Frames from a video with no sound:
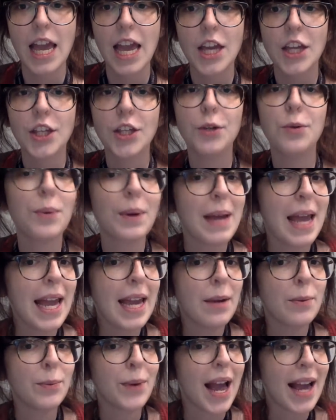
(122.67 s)
You may
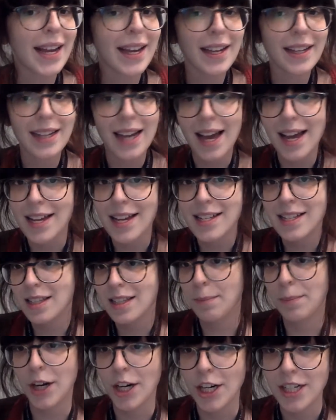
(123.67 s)
recognize the
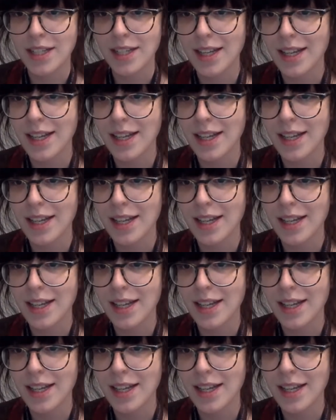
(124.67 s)
person